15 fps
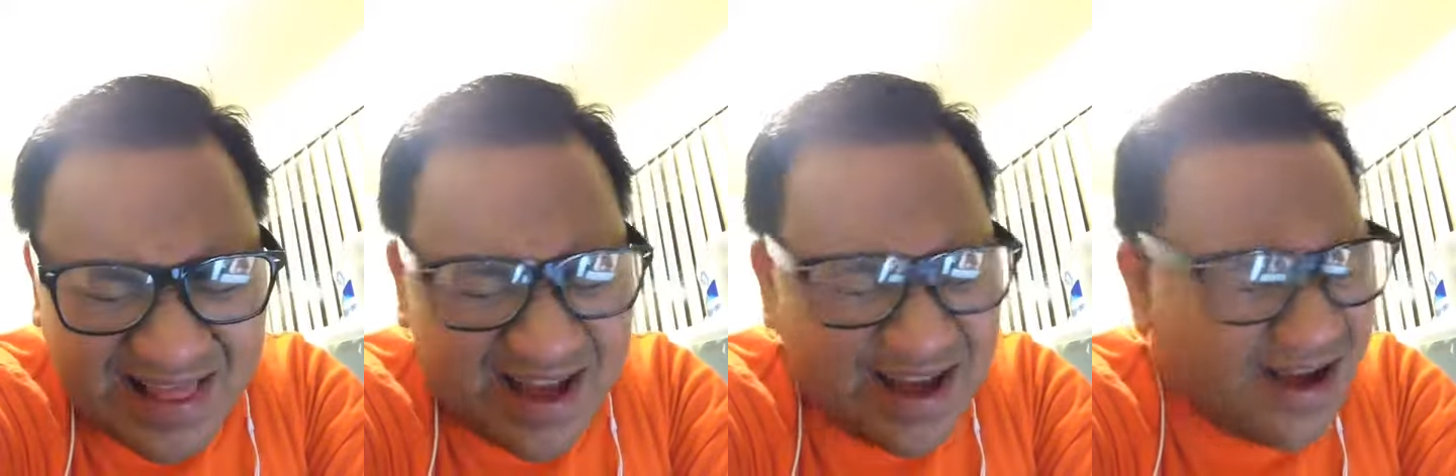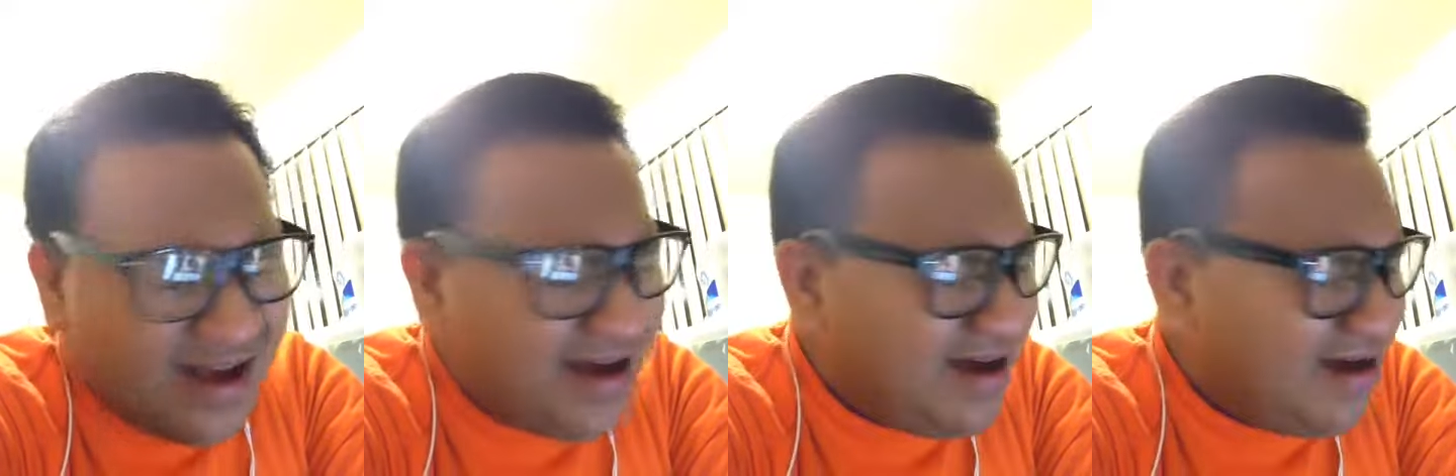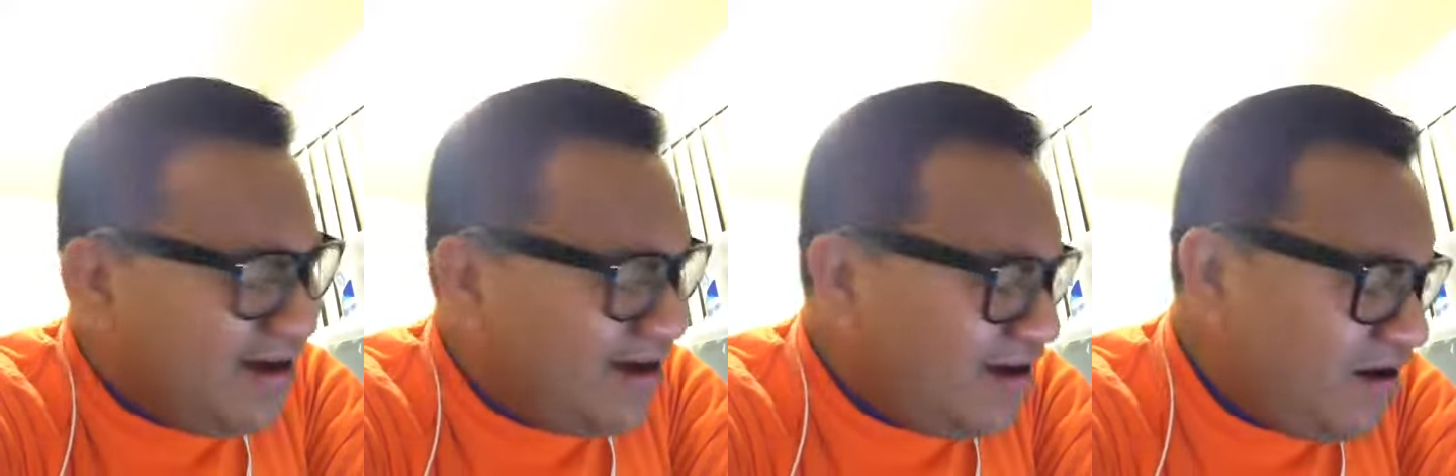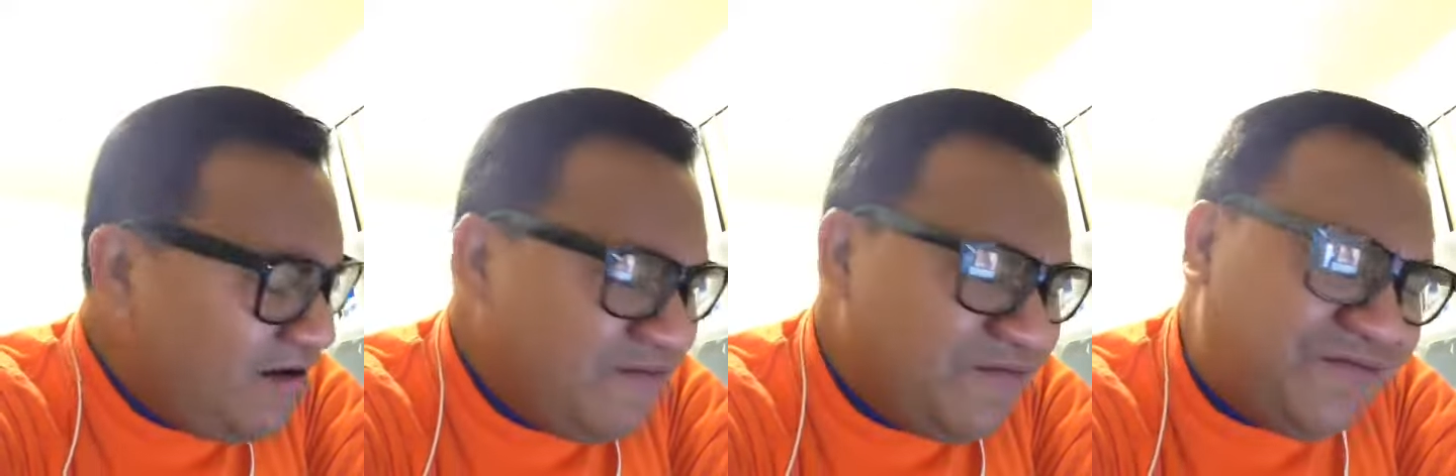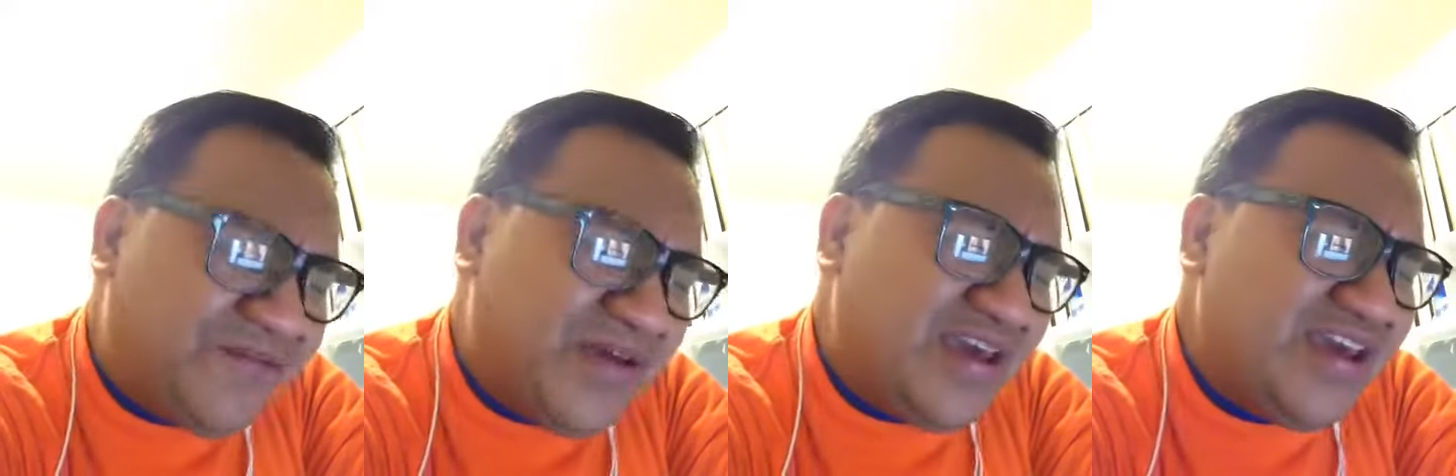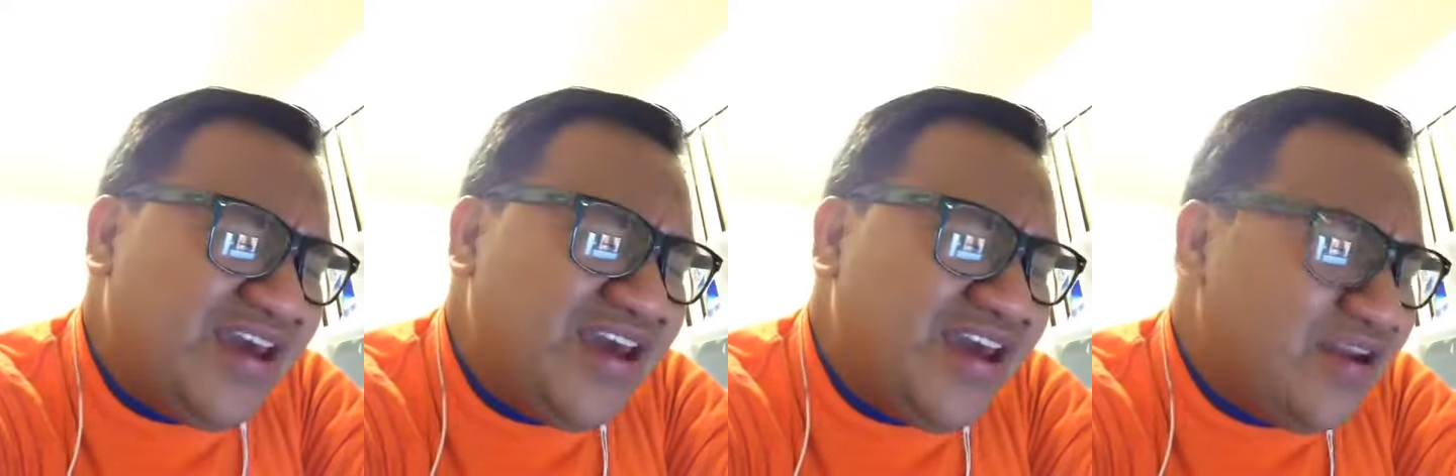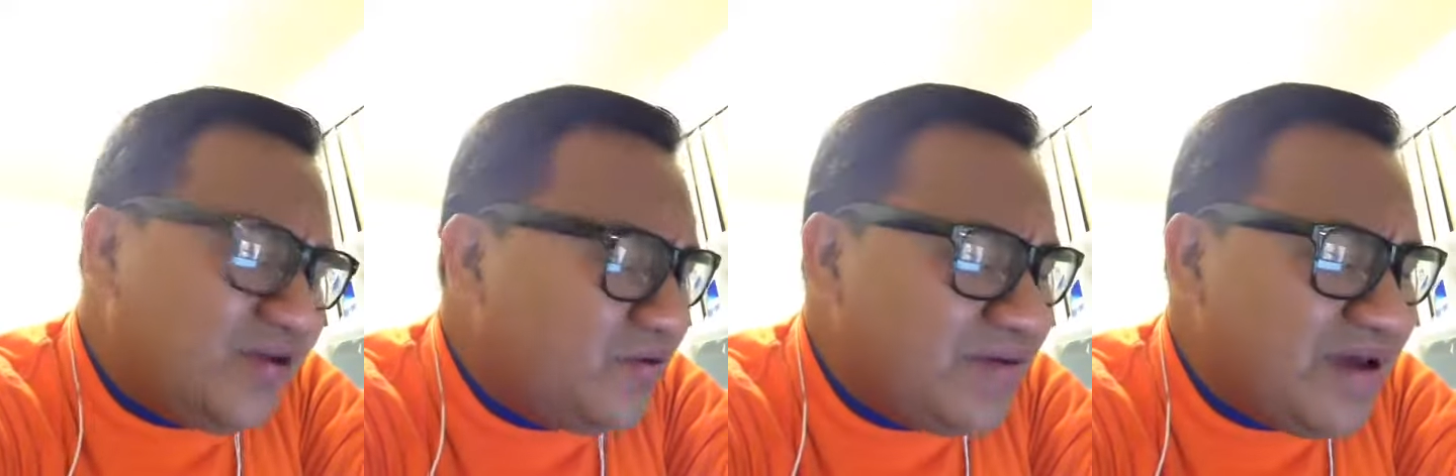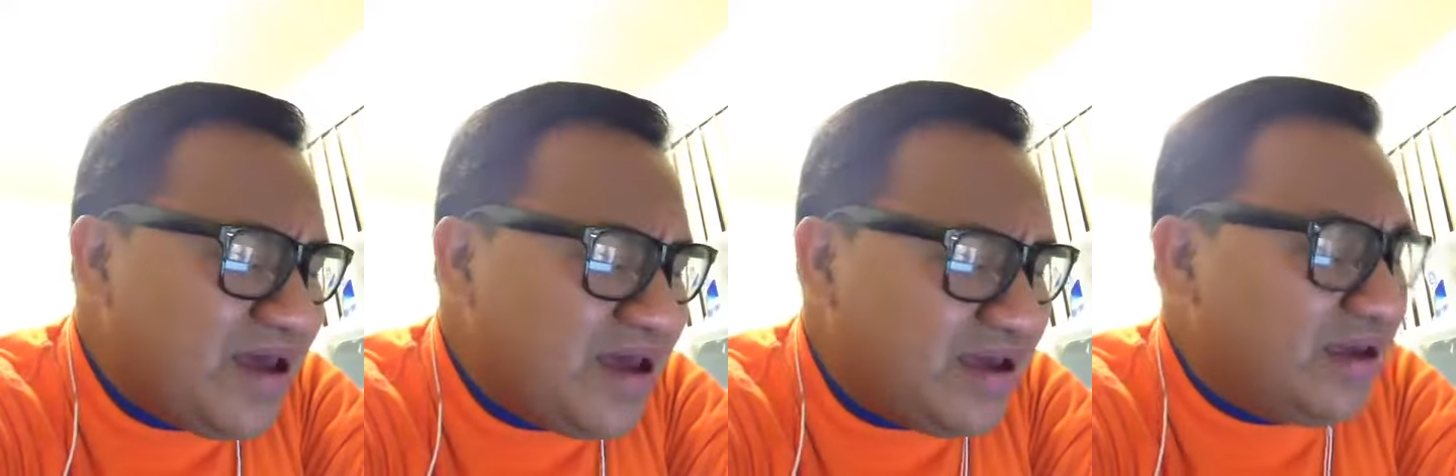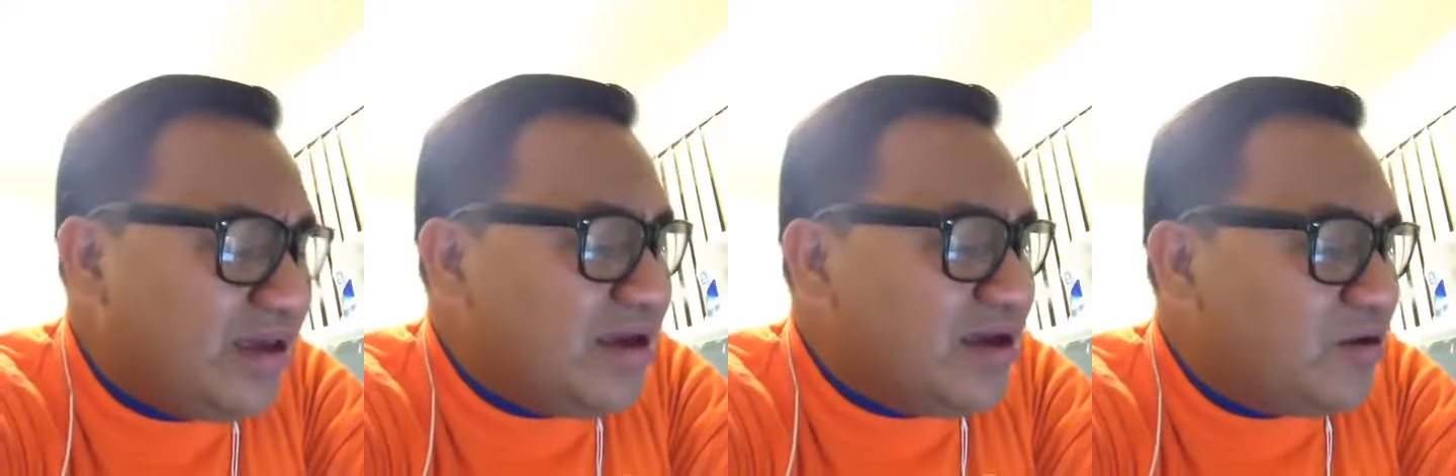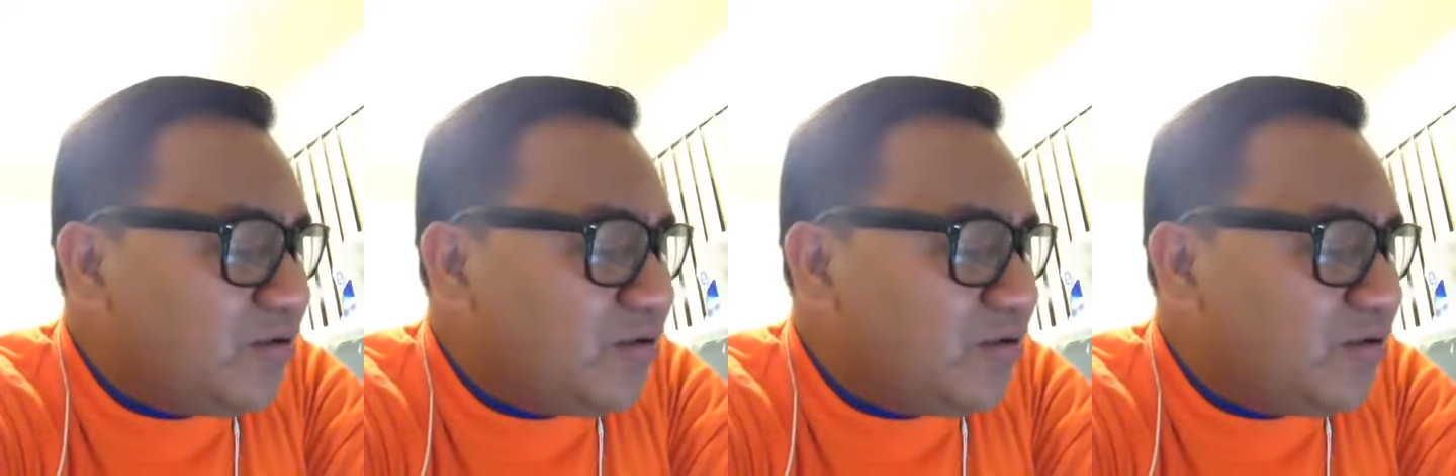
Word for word: love fade away.